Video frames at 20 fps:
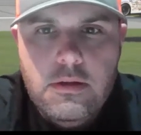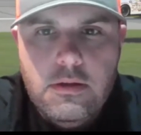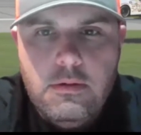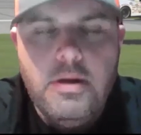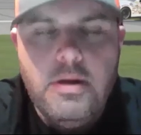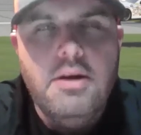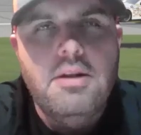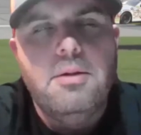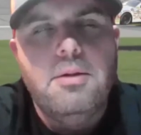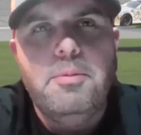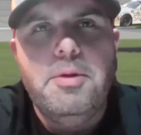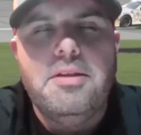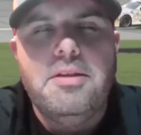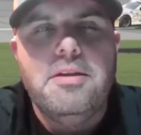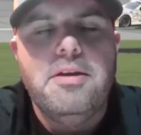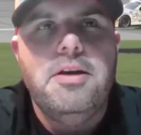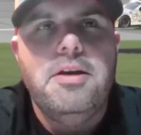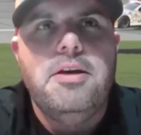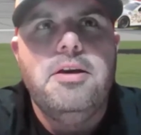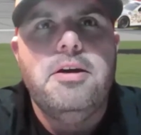Well, let me
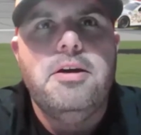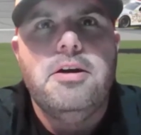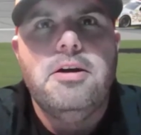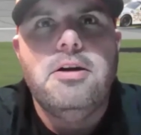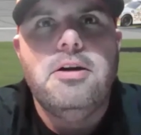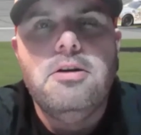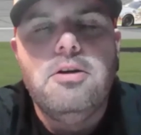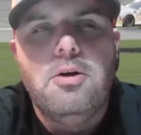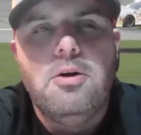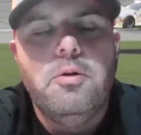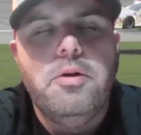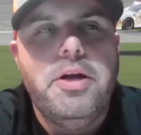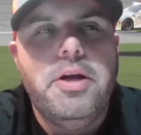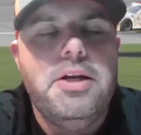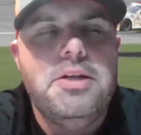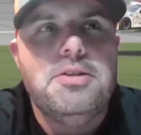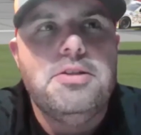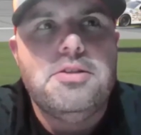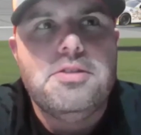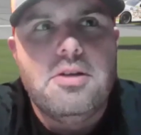think here. Old
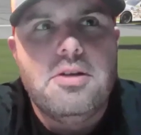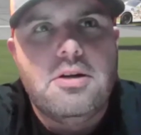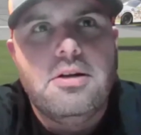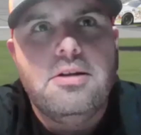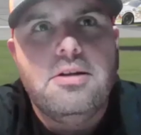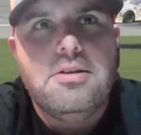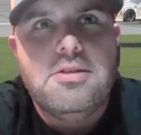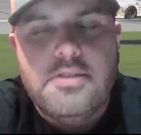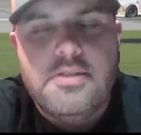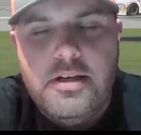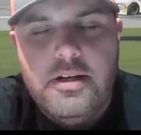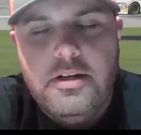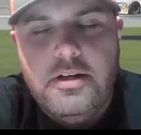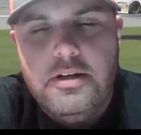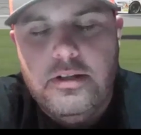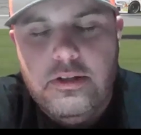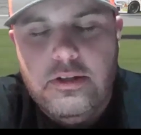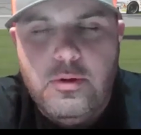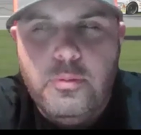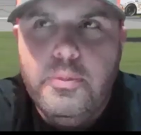age is starting to set in
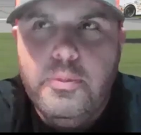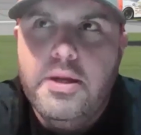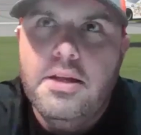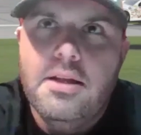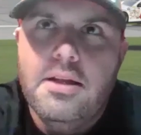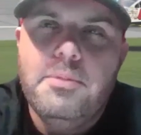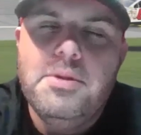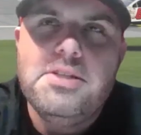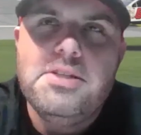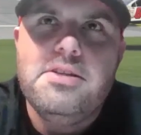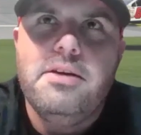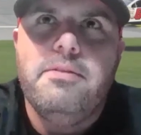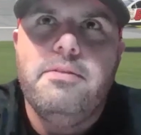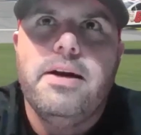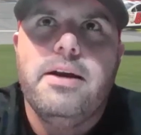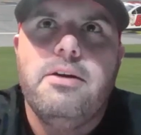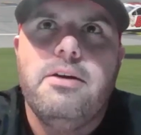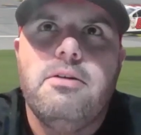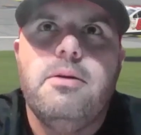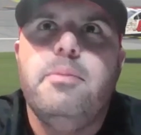a little bit. Let me see if
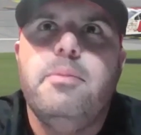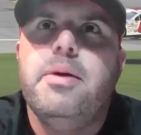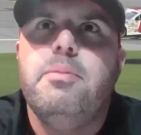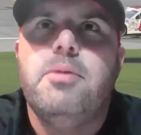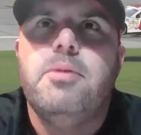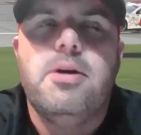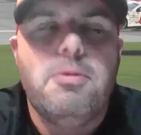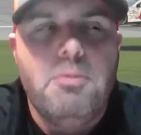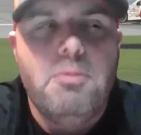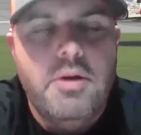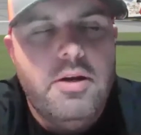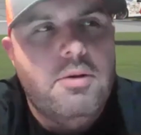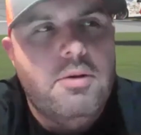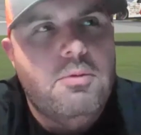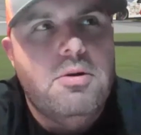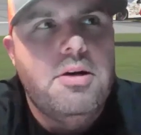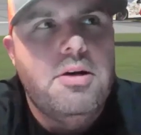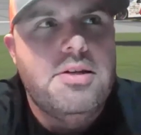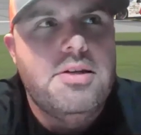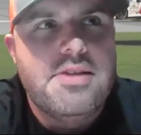I can remember when it
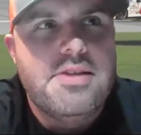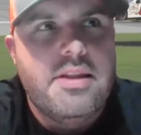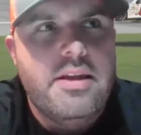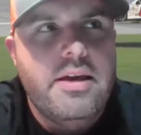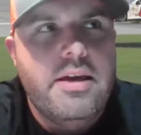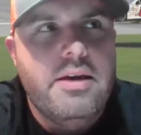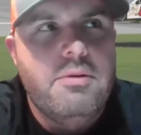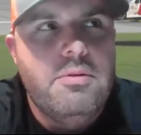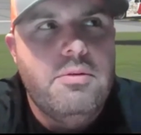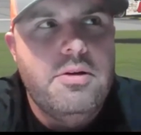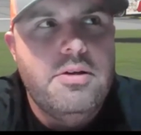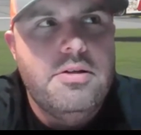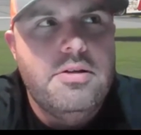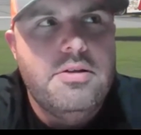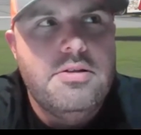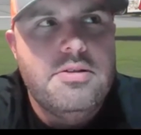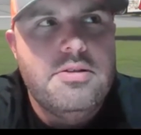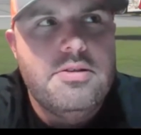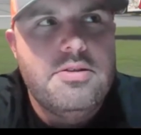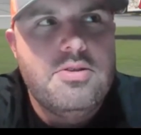was. I think it
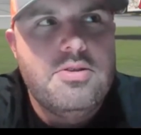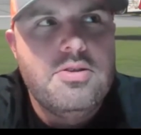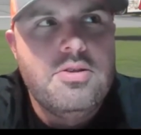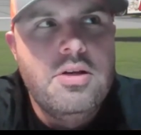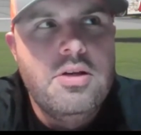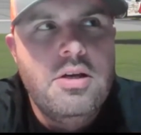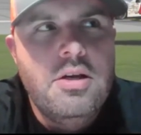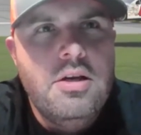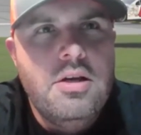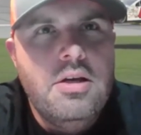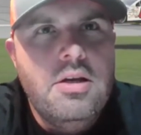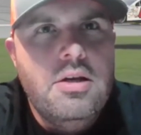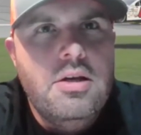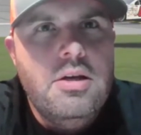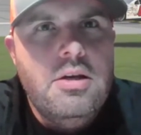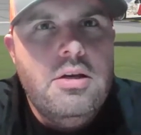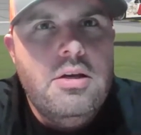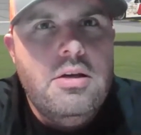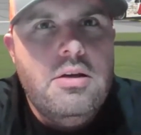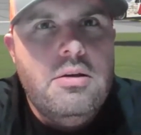was
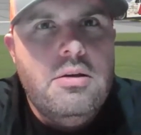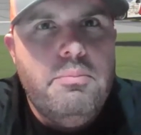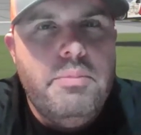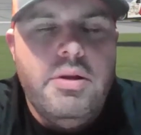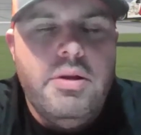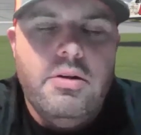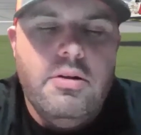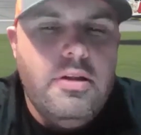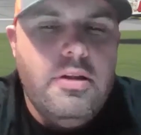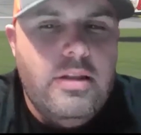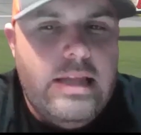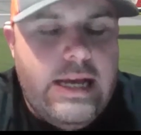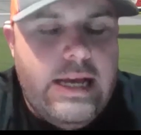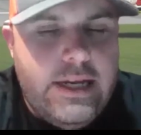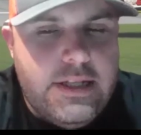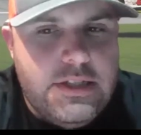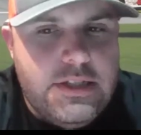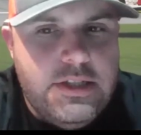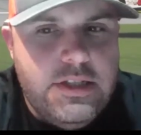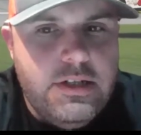middle of
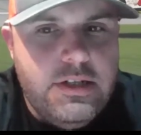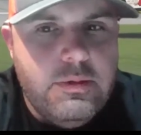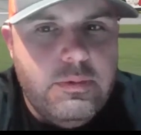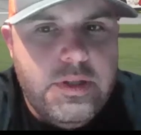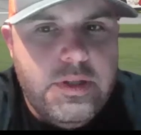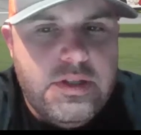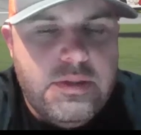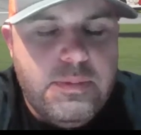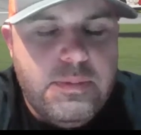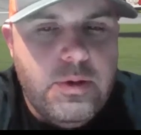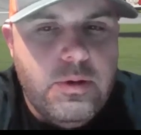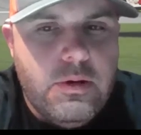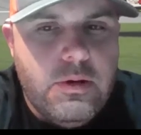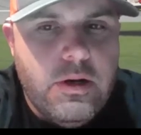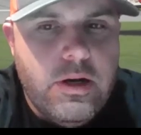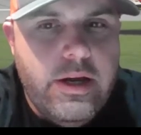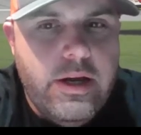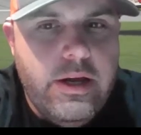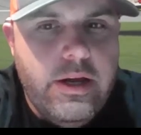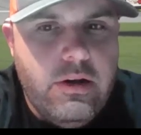last year we spoke,
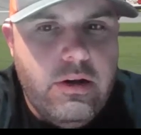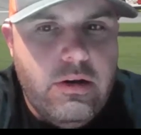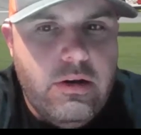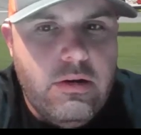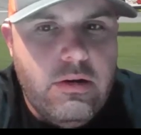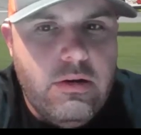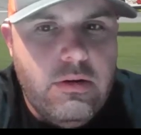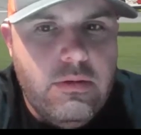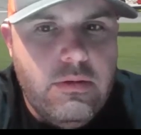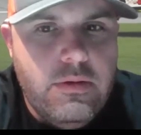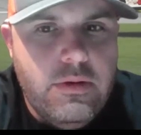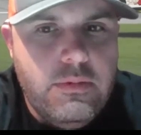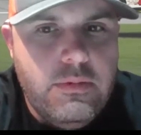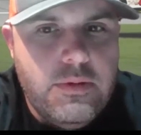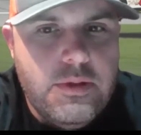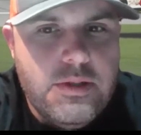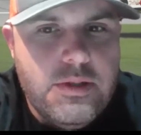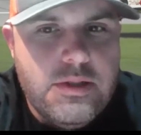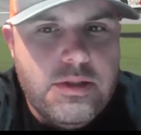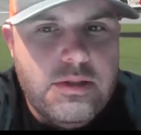right? Or it
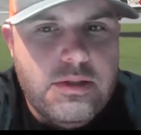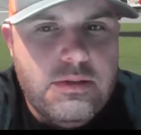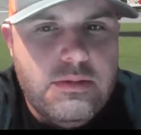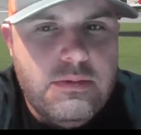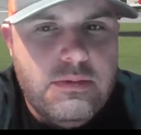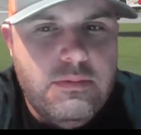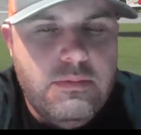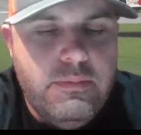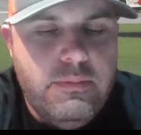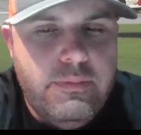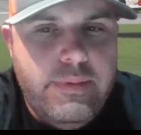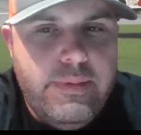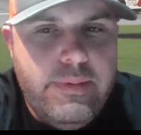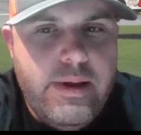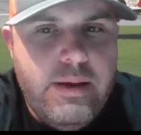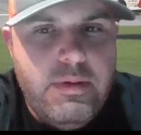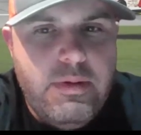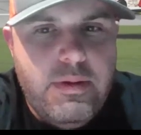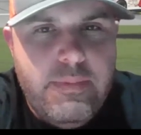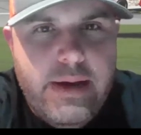was
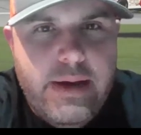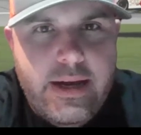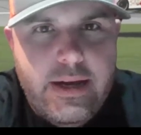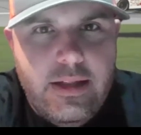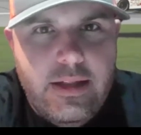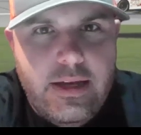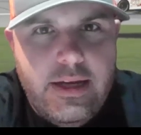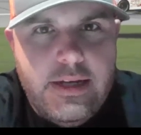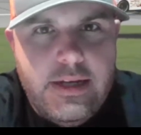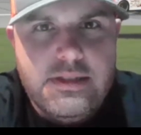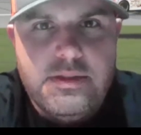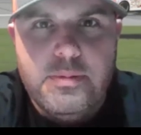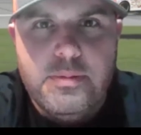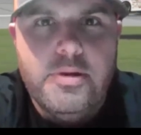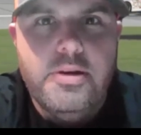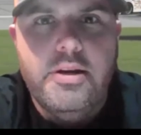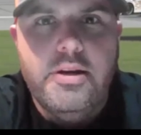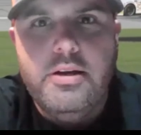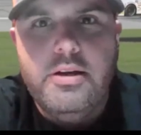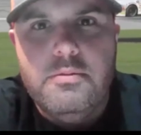maybe back last
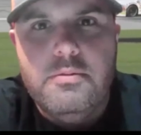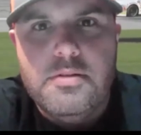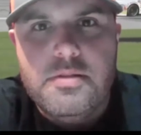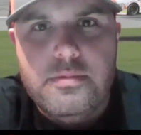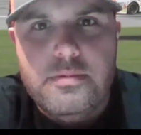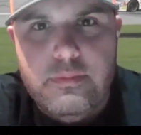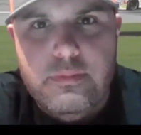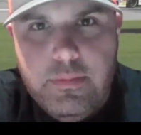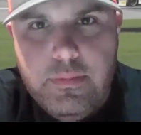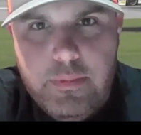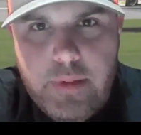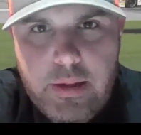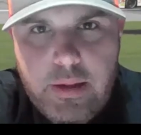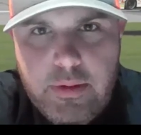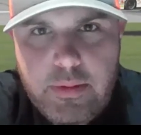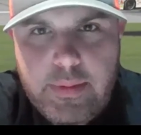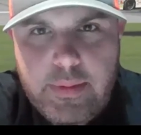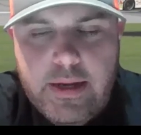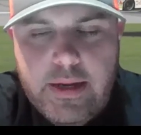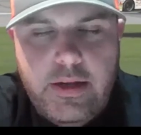spring. It was
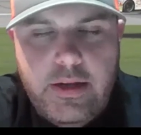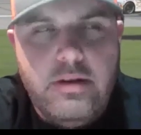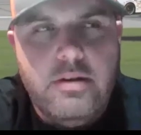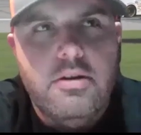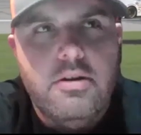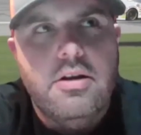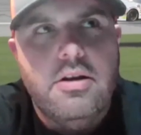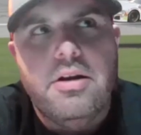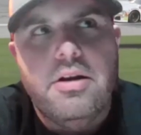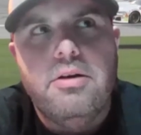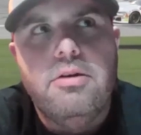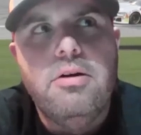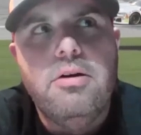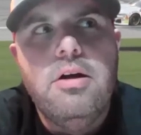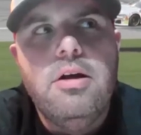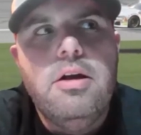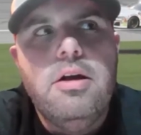maybe about a year ago.